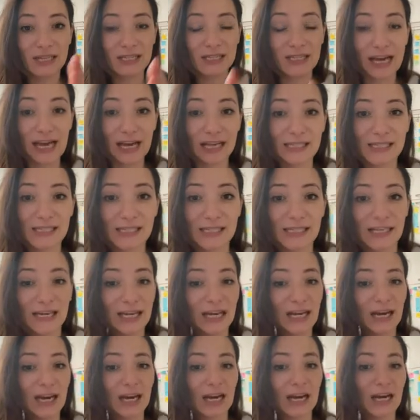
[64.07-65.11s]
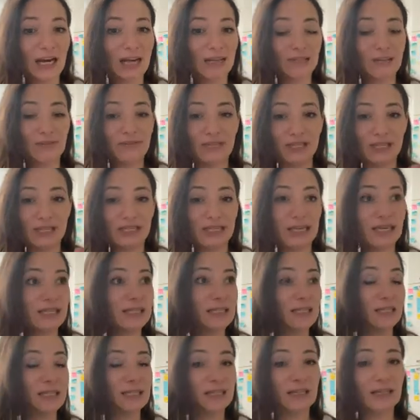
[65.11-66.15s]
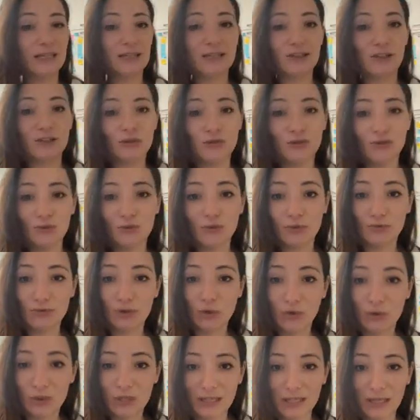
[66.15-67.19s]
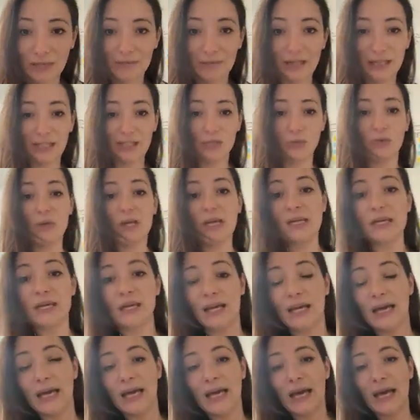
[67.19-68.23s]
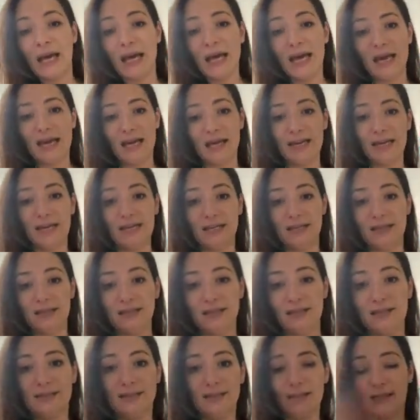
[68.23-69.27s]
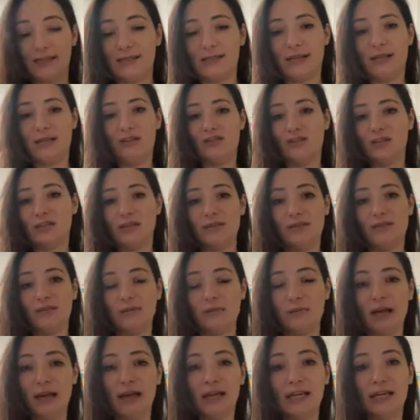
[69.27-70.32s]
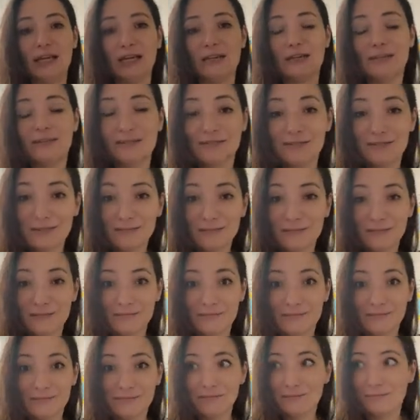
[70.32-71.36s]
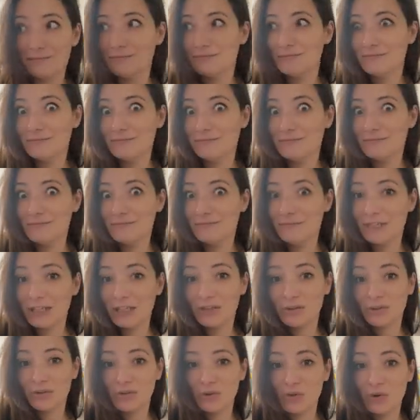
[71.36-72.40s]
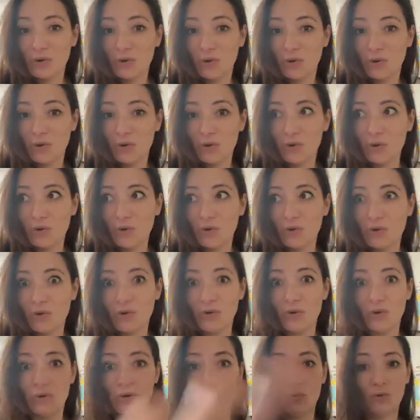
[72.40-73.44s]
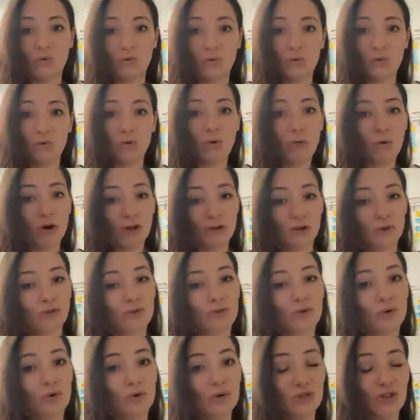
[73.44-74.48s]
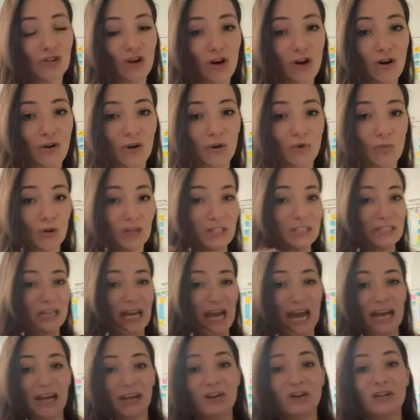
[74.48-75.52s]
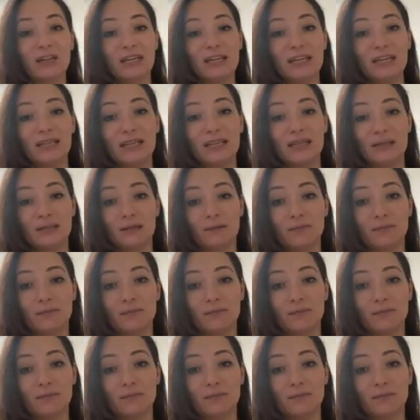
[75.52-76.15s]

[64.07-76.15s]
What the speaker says: yes, and then you are recording them next week, and that's it. You just leave them hanging. They don't know what your thoughts are on what the angle is.